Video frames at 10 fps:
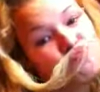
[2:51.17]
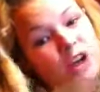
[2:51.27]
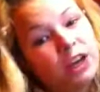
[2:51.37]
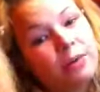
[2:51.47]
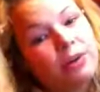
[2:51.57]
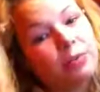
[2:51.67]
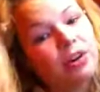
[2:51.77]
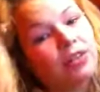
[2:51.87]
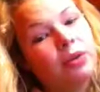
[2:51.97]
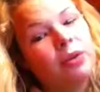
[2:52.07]
hung out with the
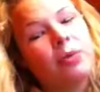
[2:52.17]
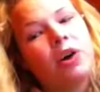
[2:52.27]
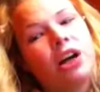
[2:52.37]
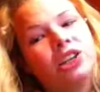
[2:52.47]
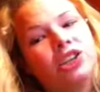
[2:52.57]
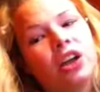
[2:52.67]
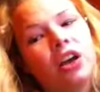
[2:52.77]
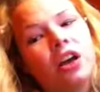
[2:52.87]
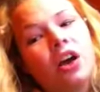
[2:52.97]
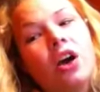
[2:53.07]
boyfriend.
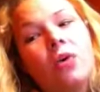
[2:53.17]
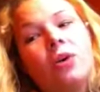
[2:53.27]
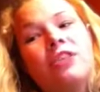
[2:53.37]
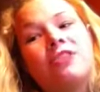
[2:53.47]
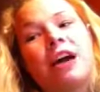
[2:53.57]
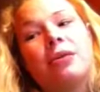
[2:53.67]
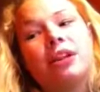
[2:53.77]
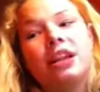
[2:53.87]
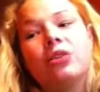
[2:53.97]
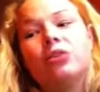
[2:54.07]
We found
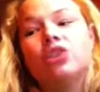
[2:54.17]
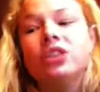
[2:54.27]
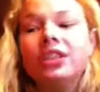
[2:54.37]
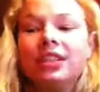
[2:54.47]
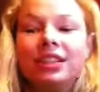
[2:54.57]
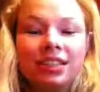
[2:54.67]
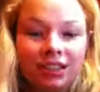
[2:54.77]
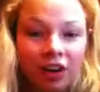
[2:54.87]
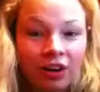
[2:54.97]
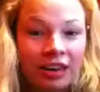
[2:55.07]
Little
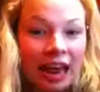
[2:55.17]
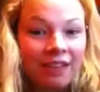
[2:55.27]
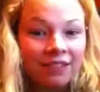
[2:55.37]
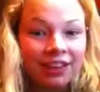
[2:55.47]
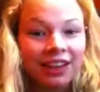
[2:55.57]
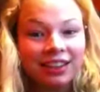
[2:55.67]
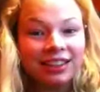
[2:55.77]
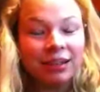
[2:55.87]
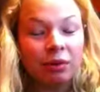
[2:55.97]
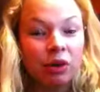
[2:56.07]
Geniuses on
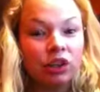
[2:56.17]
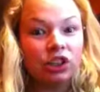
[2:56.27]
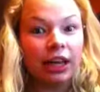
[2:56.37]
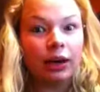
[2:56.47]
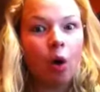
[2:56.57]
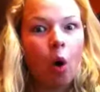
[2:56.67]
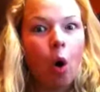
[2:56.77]
Netflix, and we were just like,